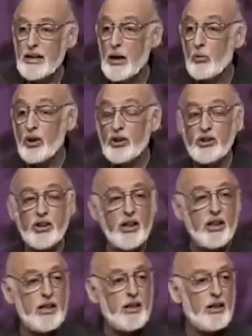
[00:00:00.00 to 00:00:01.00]
Now, what's
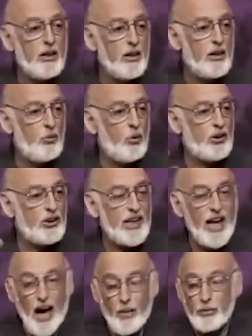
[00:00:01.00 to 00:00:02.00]
the, what's
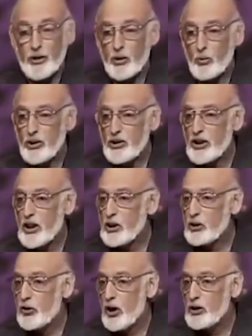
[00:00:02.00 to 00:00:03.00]
the opposite? What's the
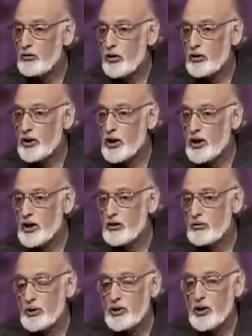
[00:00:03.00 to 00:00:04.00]
constructive
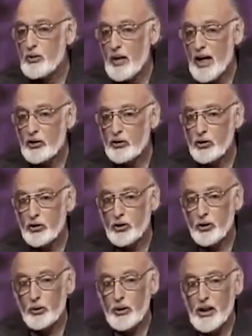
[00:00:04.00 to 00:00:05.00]
alternative? What do the masters
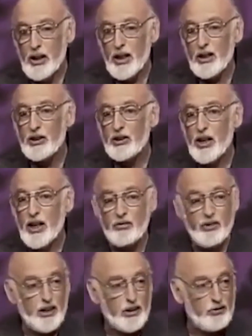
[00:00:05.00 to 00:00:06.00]
do instead
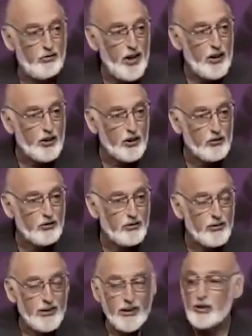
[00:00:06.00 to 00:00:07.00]
of get
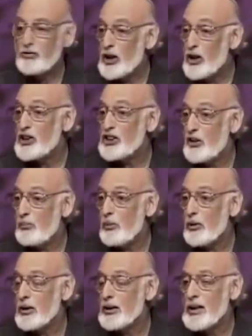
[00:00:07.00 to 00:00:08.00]
defensive? It's very
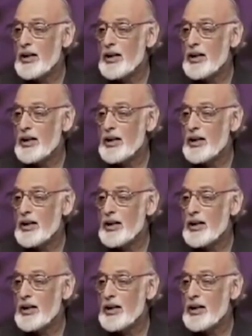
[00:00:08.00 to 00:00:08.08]
simple.